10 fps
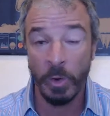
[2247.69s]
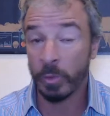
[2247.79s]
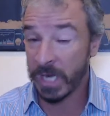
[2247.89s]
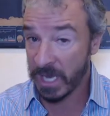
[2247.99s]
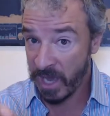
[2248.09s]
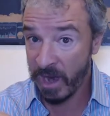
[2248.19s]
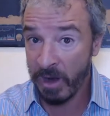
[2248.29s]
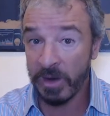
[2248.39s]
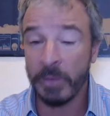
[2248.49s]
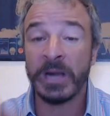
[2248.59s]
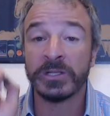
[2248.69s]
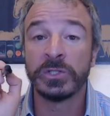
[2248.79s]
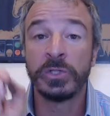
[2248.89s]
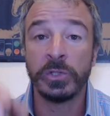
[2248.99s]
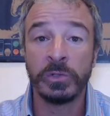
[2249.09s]
What I care about is
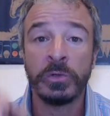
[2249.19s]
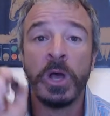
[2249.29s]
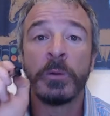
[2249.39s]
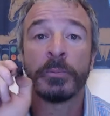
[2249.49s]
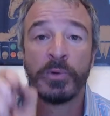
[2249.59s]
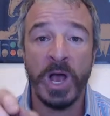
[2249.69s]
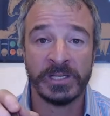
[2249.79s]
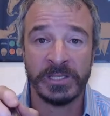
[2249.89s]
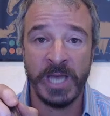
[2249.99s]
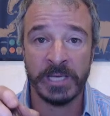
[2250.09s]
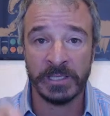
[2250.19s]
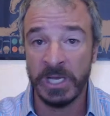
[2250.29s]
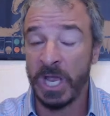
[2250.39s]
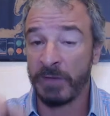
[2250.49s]
due process.